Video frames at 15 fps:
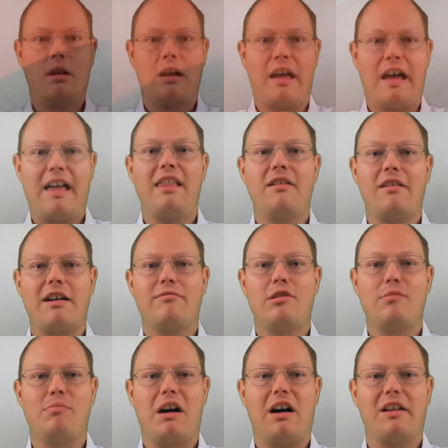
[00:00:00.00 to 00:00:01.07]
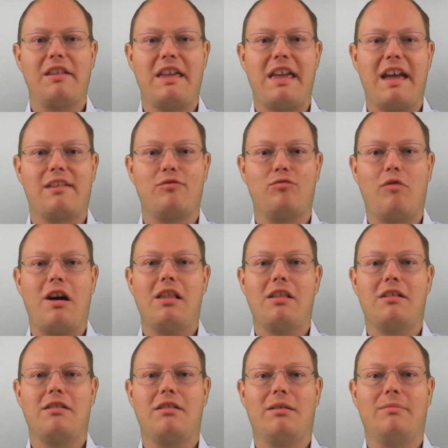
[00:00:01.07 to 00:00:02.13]
Hello everybody and
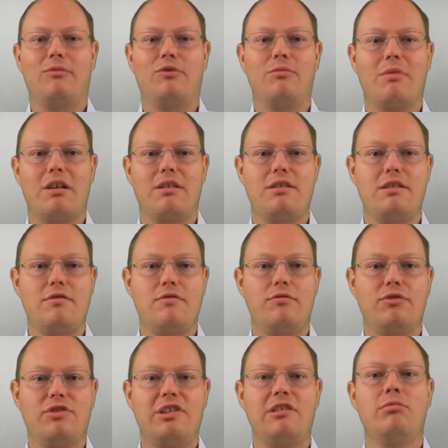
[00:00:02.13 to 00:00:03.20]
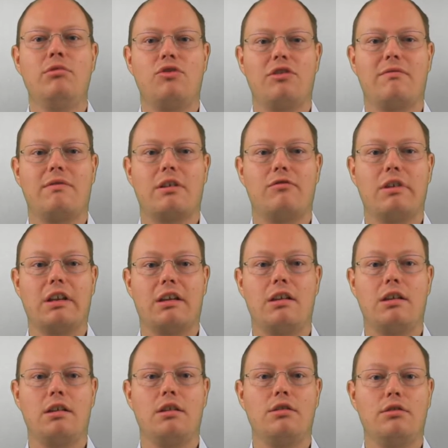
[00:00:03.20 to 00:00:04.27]
welcome to my new SQL Server Quickie.
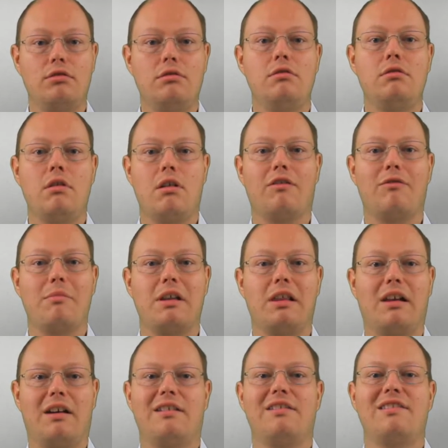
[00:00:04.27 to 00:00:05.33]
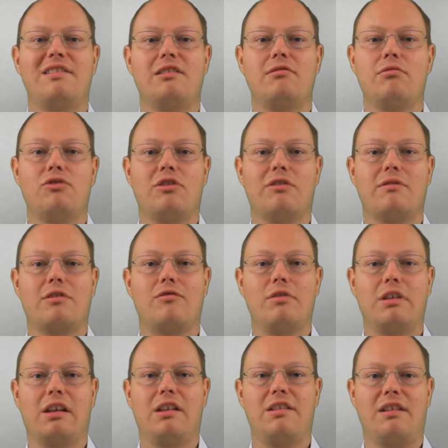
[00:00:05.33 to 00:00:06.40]
In two of my last SQL Server
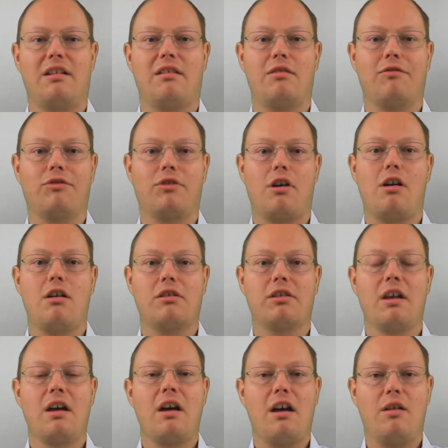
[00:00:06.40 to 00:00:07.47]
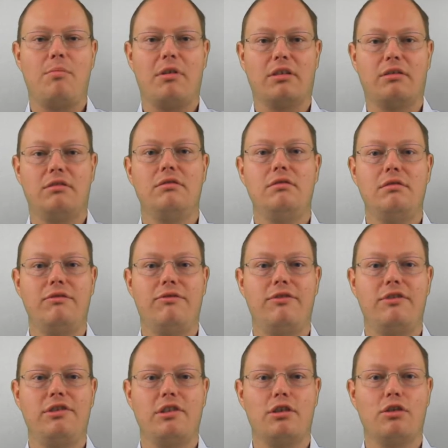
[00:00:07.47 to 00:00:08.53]
Quickies I have talked about two
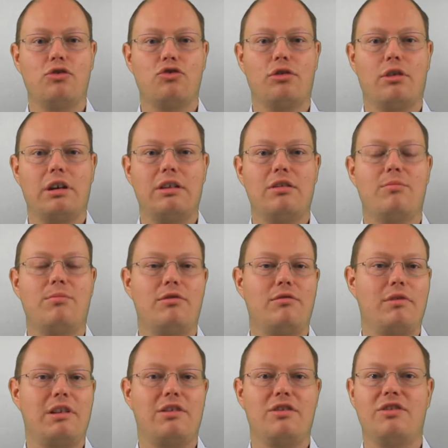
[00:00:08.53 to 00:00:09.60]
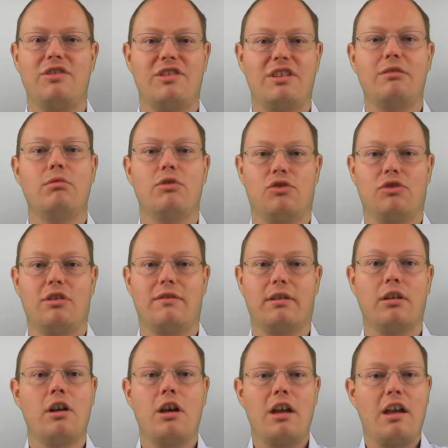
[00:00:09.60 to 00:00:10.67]
physical join operators in SQL Server,
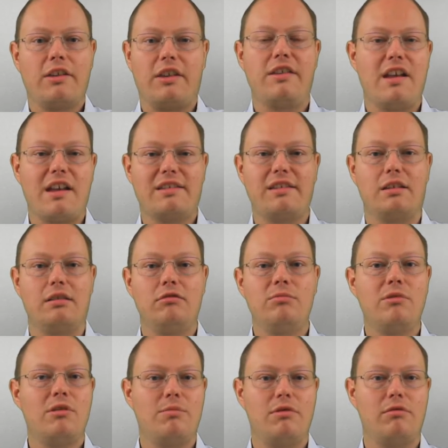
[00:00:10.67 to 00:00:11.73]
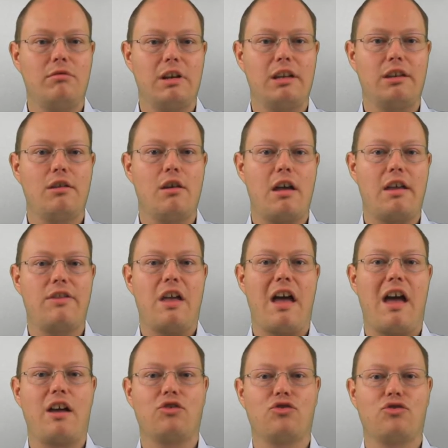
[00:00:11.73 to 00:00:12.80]
the nested loop operator and the
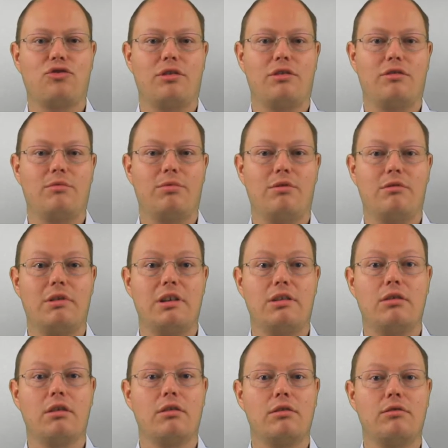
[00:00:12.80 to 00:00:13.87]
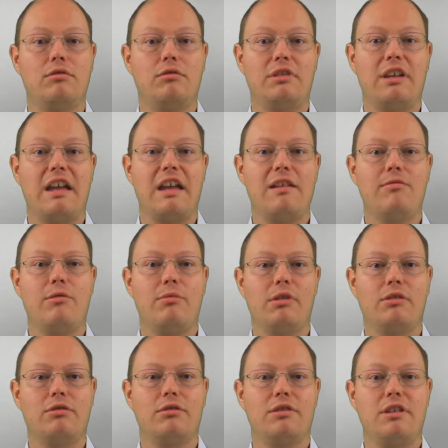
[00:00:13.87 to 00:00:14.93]
hash join operator. Today we will
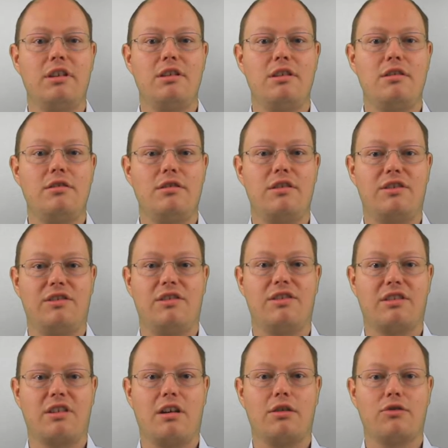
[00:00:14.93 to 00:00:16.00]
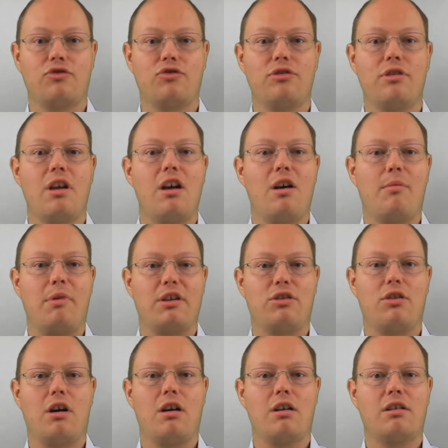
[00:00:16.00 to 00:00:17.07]
continue this discussion by
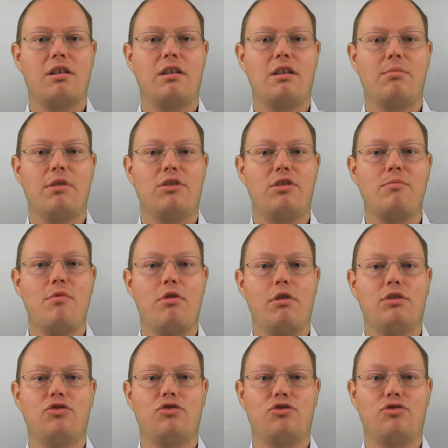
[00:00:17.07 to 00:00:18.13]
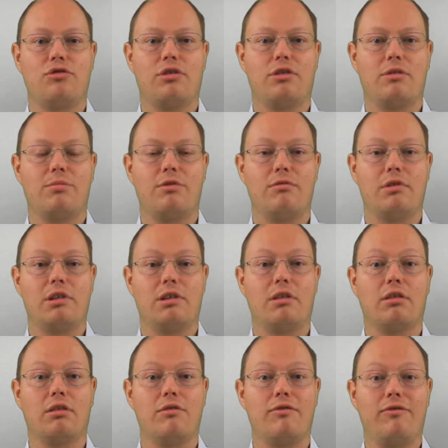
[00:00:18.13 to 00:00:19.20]
talking about the merge join operator,
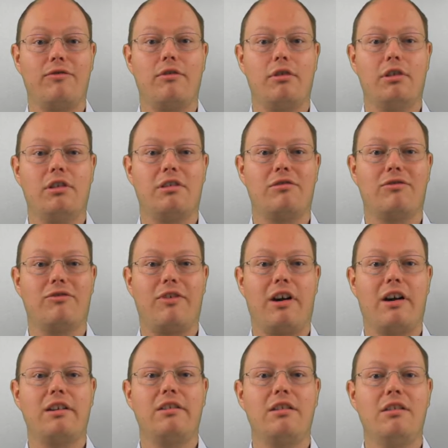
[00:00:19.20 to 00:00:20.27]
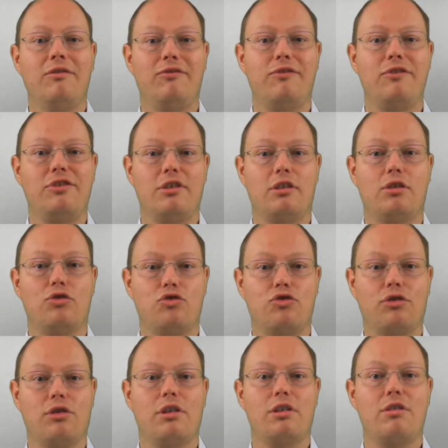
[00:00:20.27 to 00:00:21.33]
the third and final physical
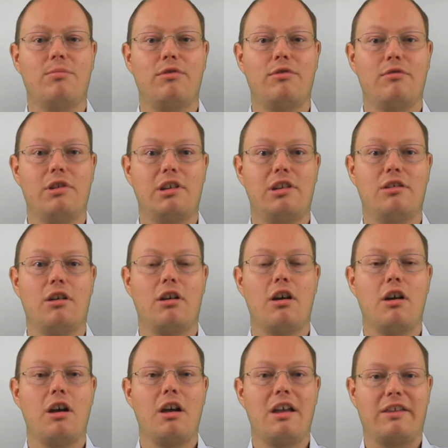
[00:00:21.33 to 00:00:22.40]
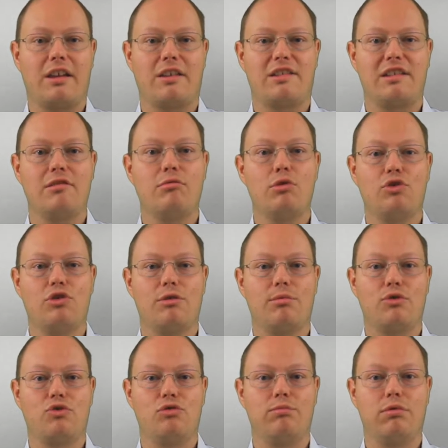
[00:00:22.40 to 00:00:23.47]
join operator that SQL Server
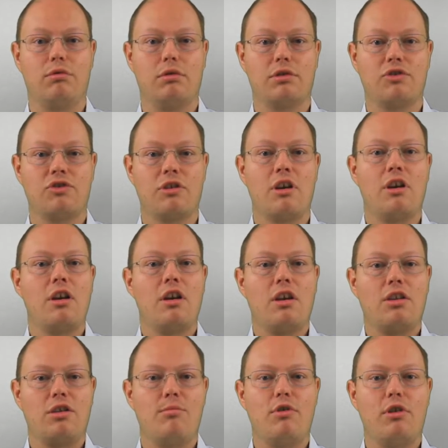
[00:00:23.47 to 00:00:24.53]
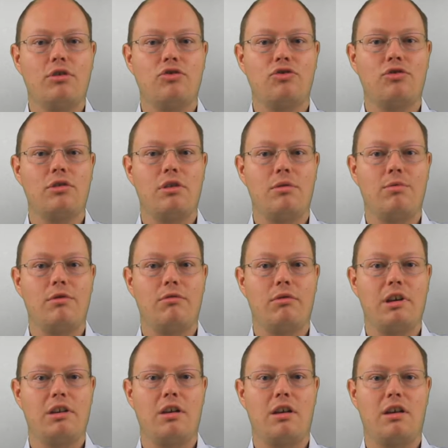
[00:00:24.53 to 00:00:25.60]
supports. The merge join
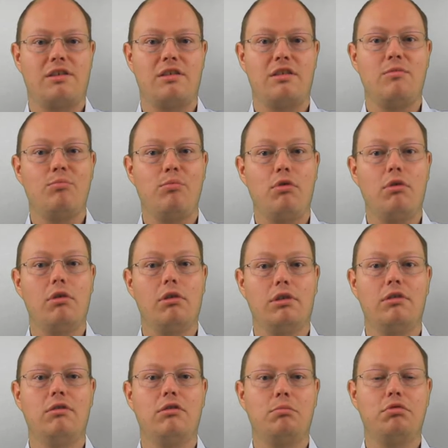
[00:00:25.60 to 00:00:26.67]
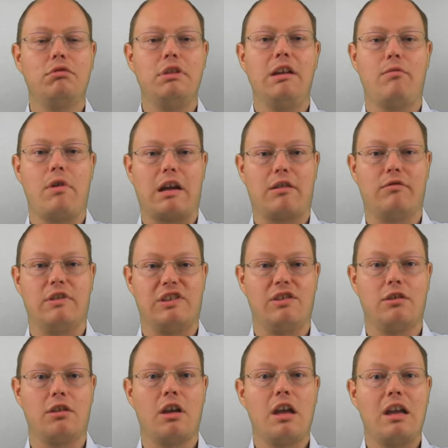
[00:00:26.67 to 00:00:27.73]
operator has an important
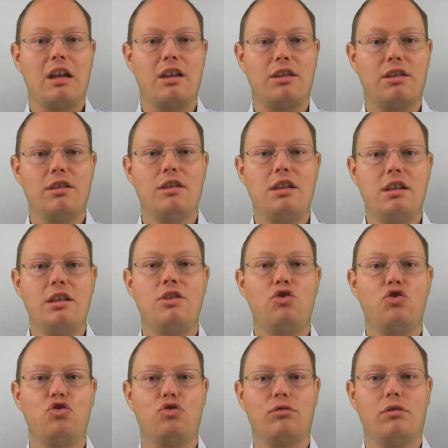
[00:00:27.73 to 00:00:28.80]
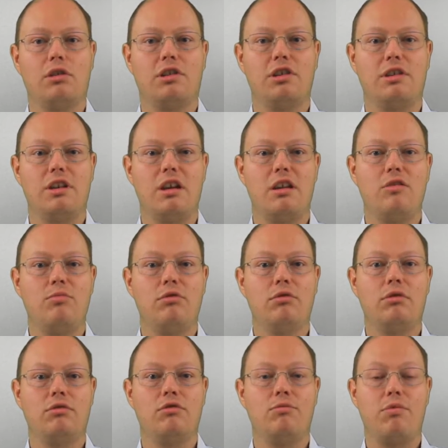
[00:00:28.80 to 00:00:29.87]
prerequisite. It needs sorted
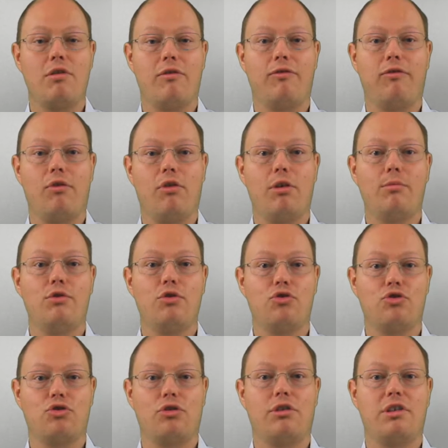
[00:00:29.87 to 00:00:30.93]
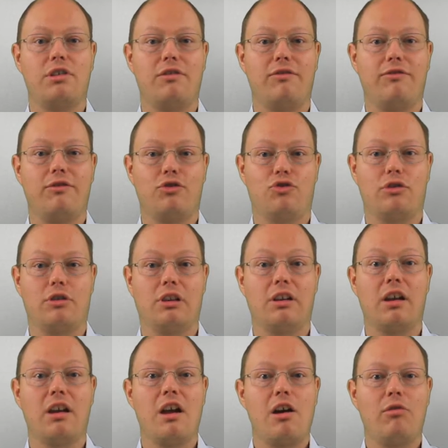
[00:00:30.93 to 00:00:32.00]
input to perform the join
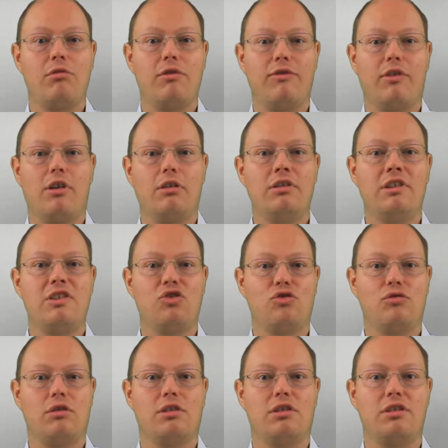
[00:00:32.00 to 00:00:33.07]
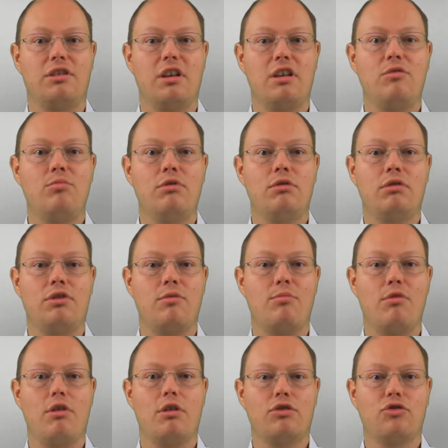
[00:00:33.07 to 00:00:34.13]
efficiently. Without a sorted input, the
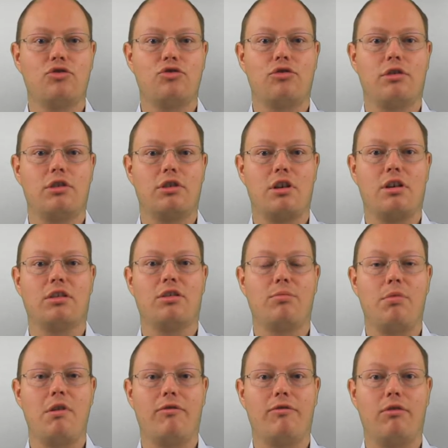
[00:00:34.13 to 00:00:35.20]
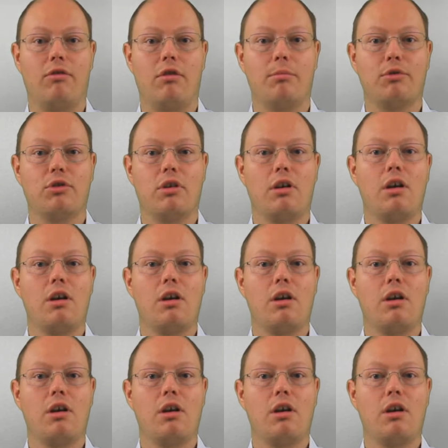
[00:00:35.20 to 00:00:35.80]
merge join can't be performed.